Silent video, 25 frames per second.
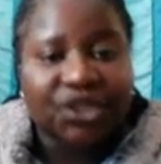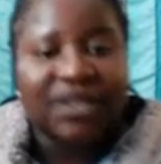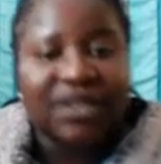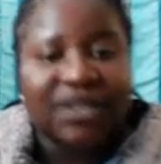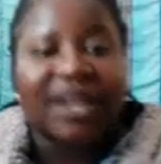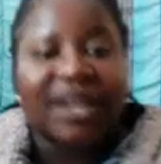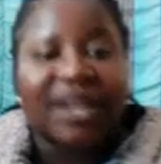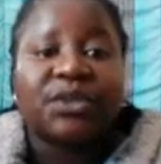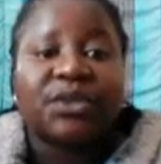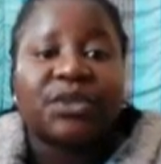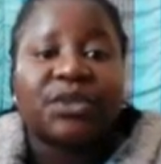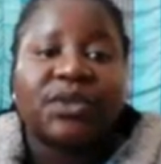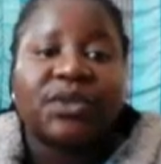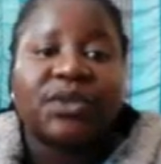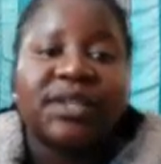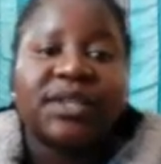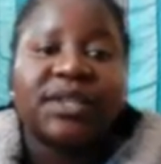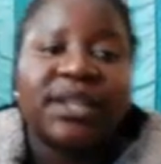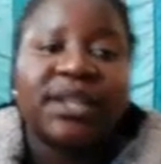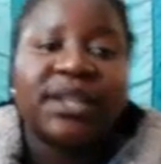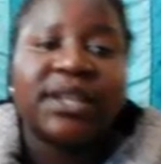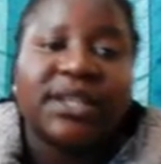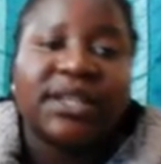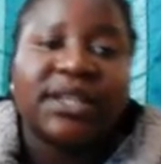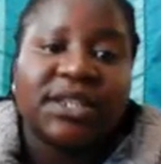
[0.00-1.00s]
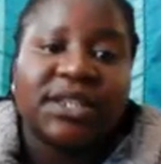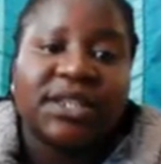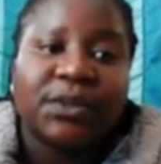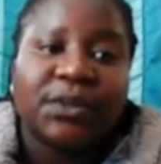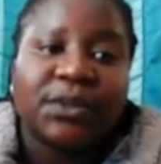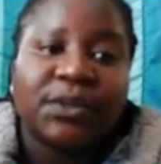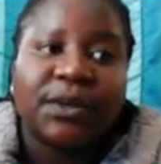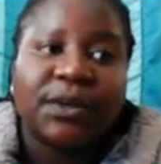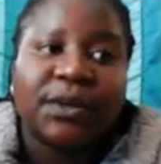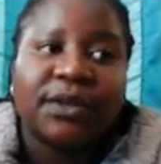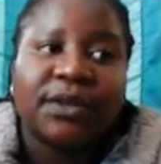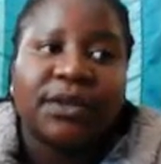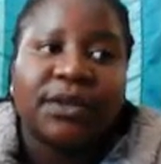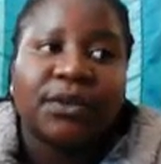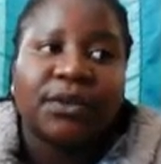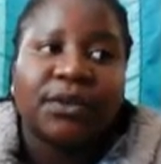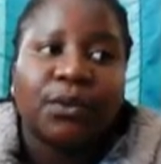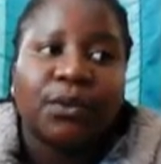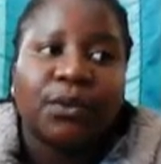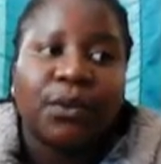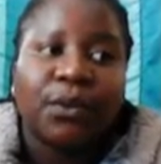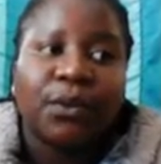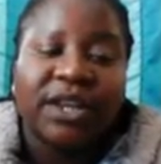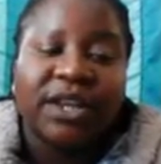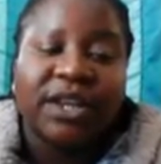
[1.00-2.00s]
associated with
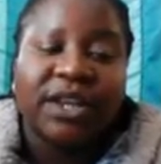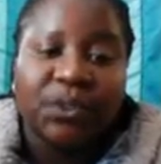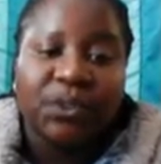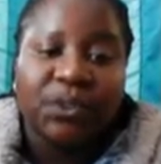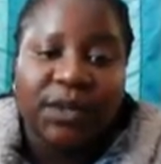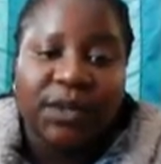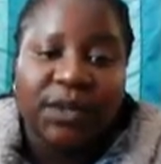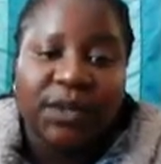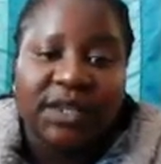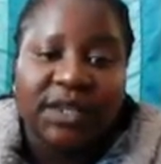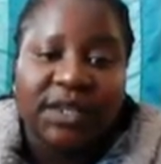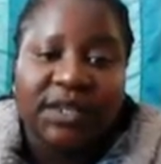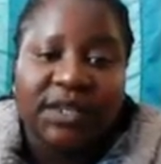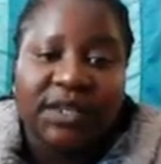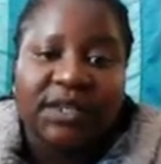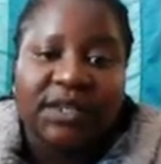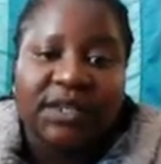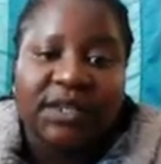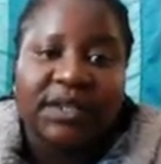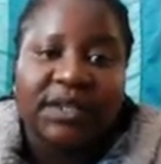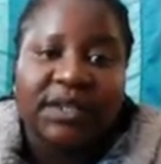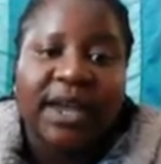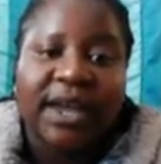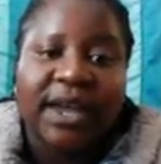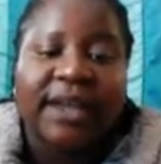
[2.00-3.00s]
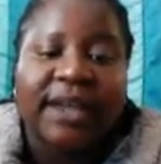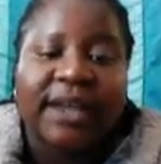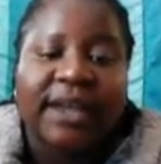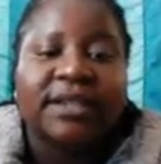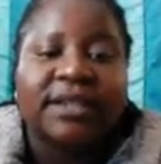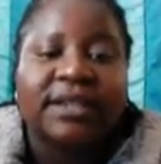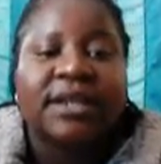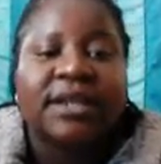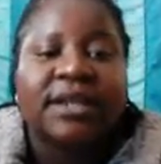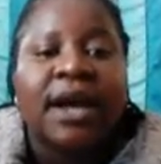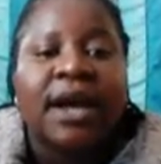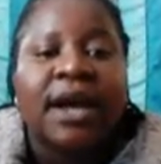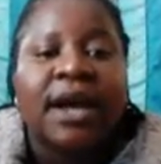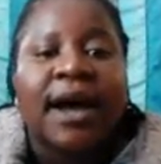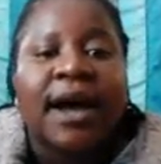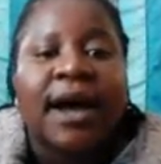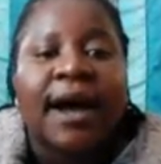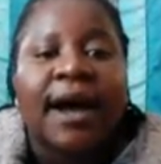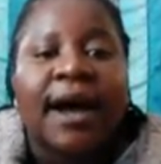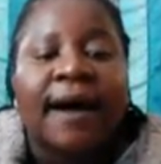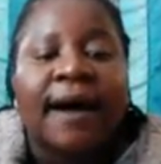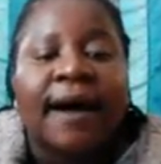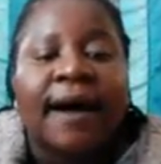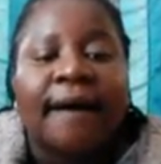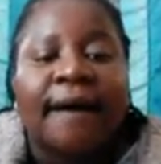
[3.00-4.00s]
wet winters and
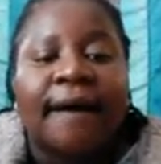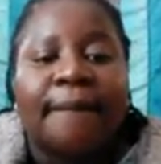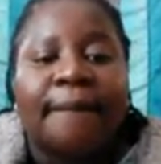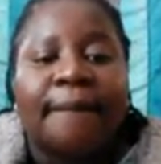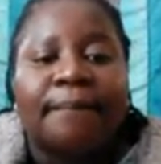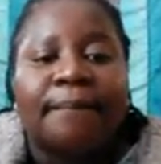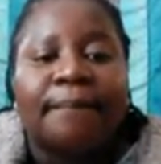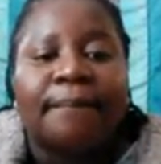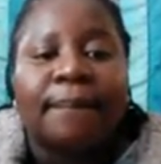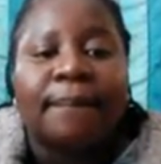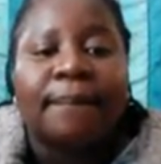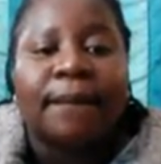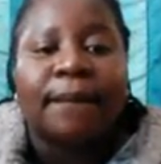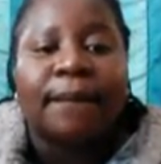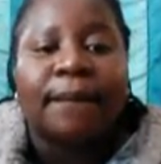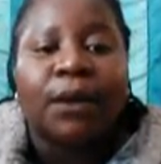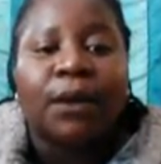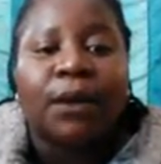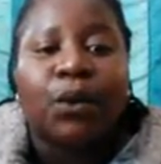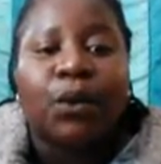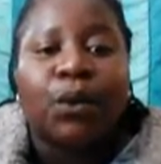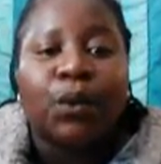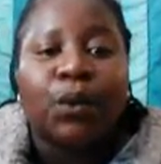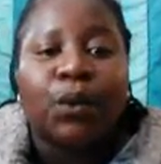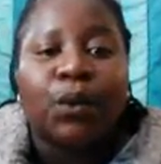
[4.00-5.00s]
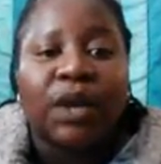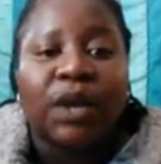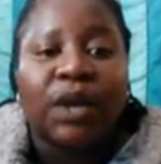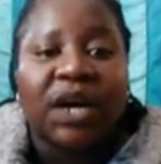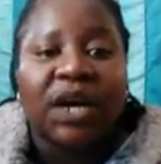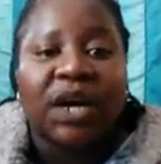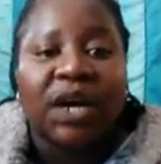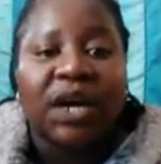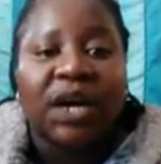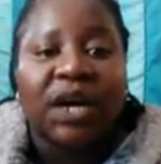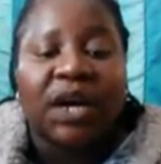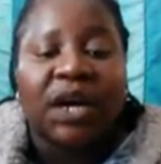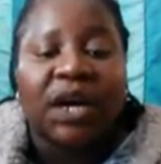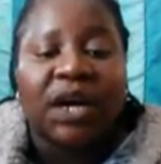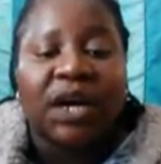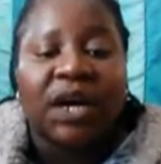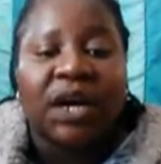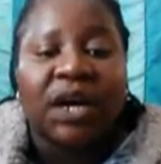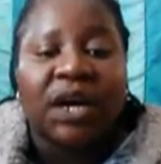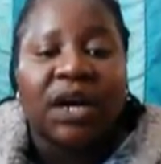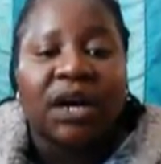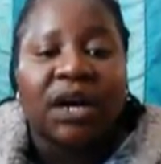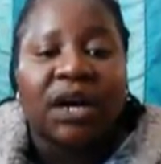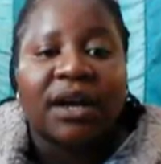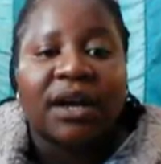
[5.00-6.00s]

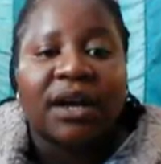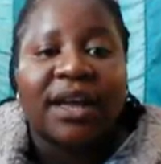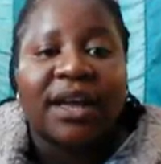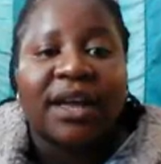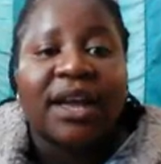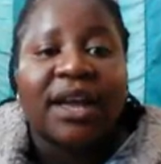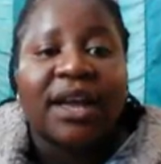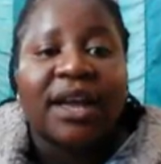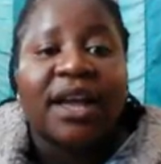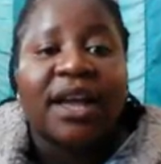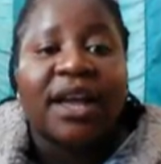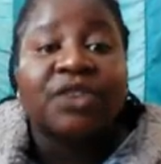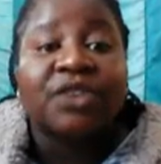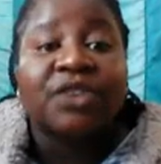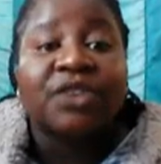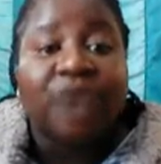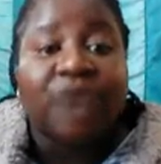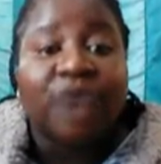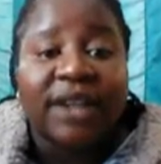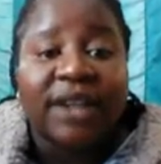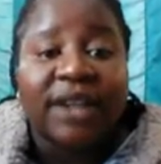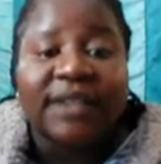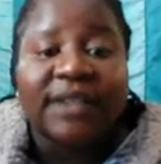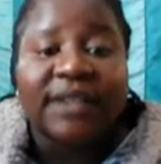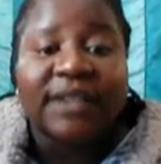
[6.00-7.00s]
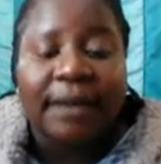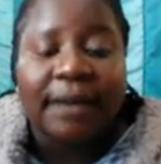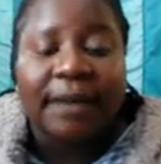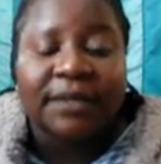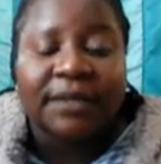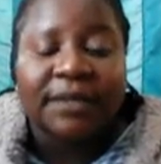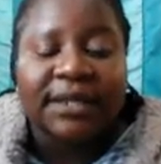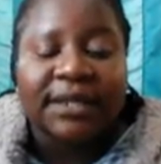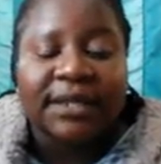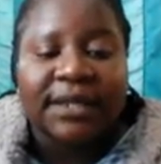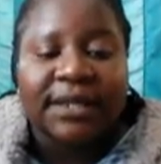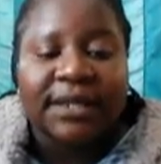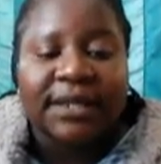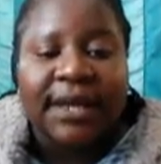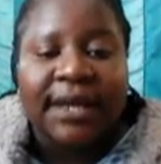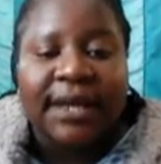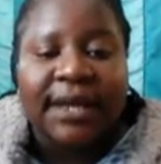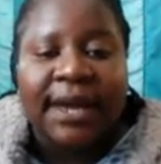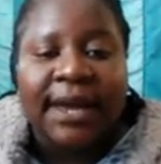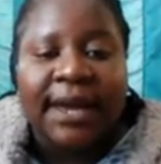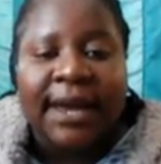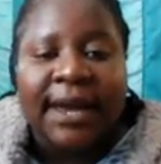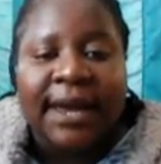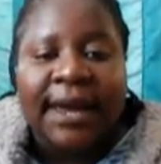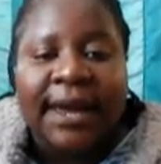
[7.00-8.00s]
cooler and dry summers.
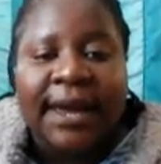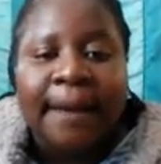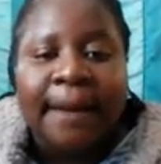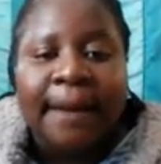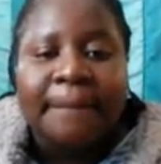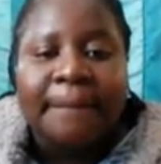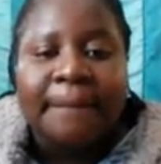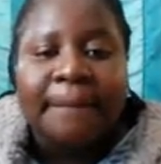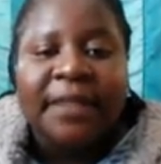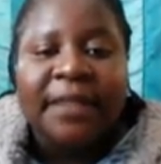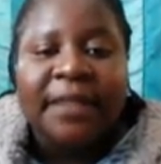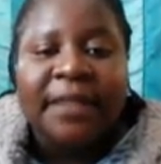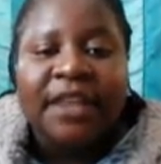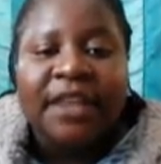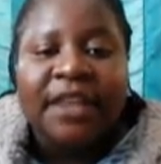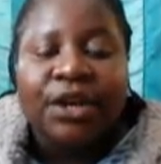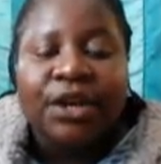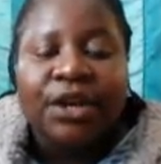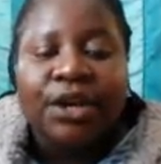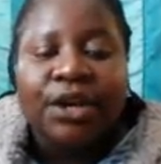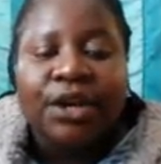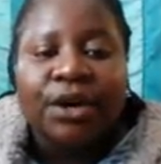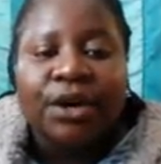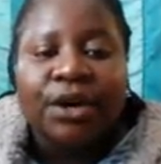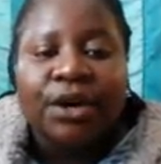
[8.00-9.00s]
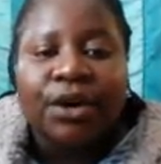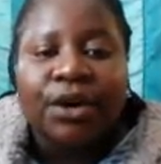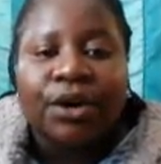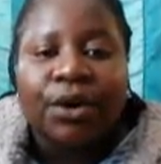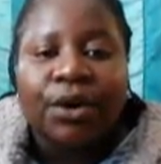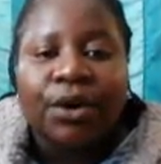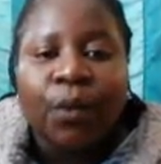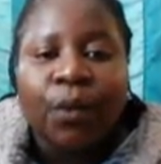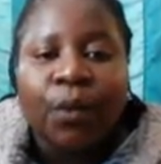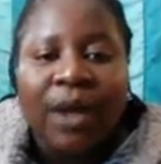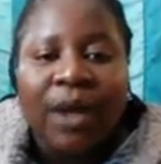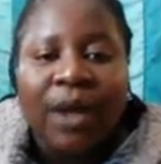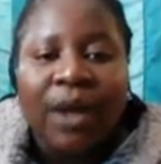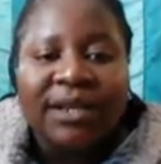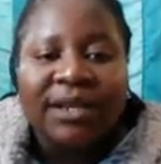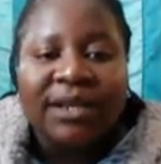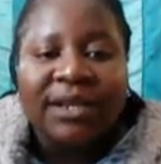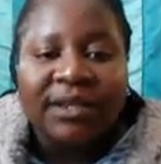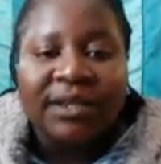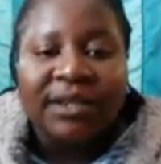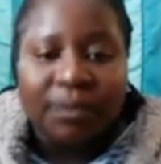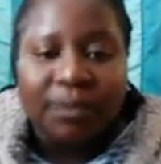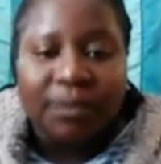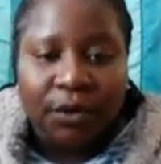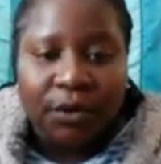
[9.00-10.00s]
But then what
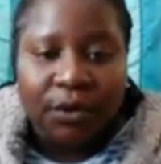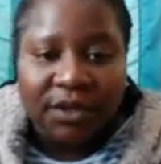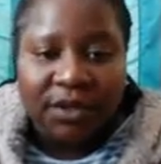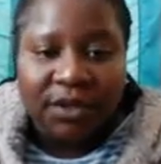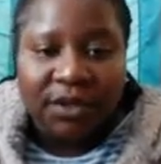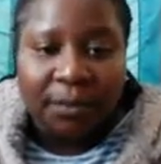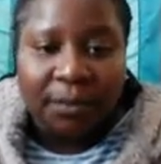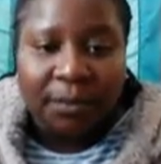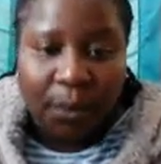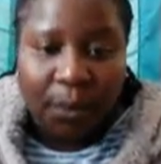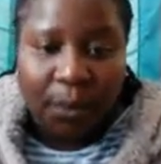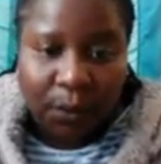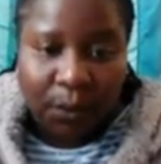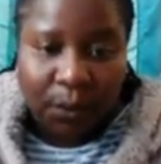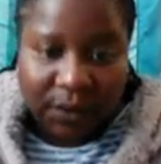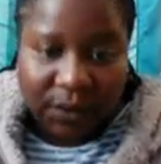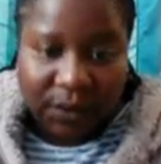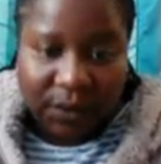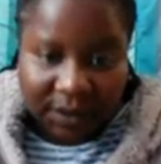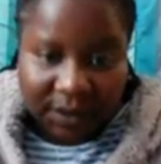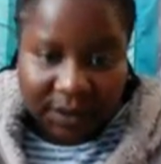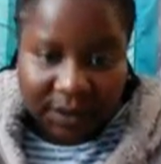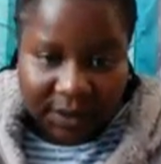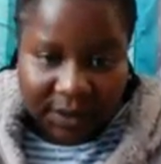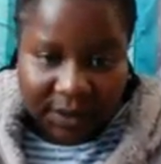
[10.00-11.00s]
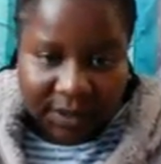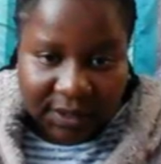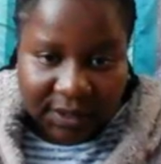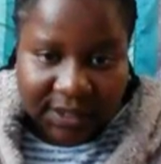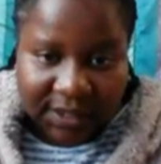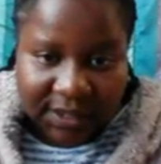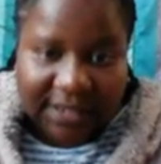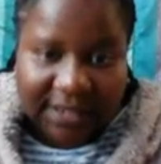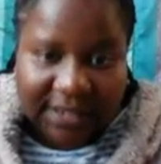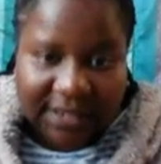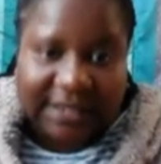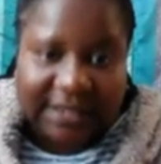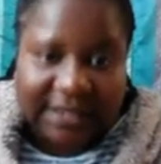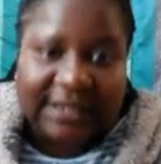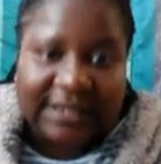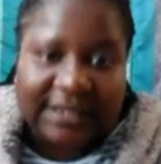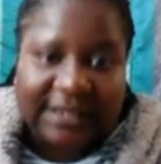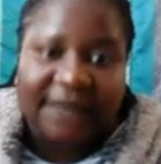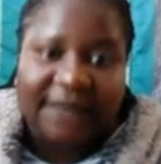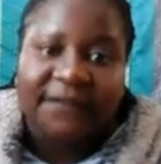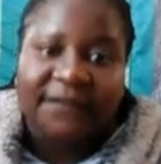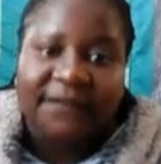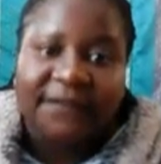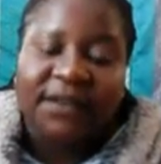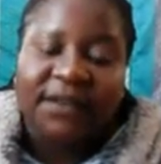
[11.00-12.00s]
is most important is
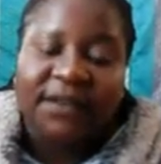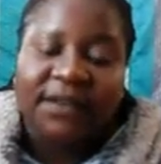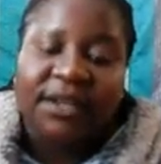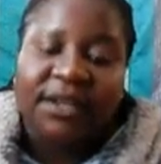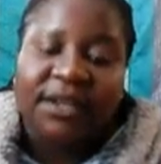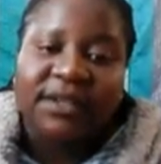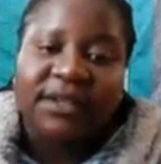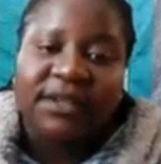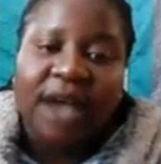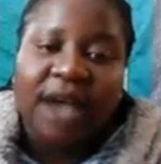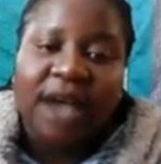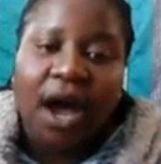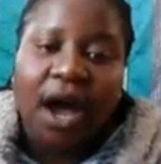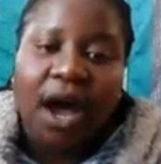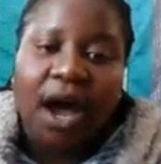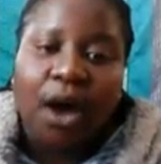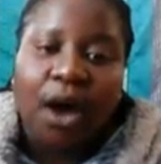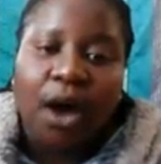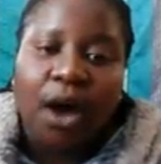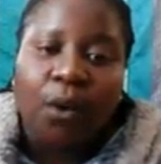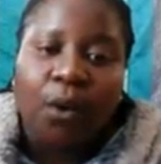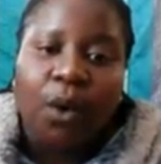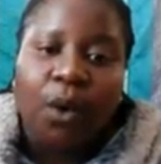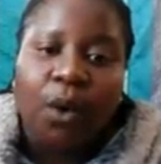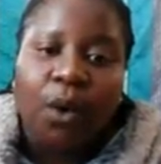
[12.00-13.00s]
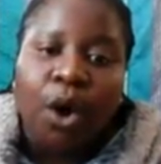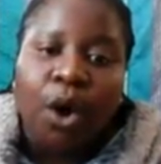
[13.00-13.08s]
how,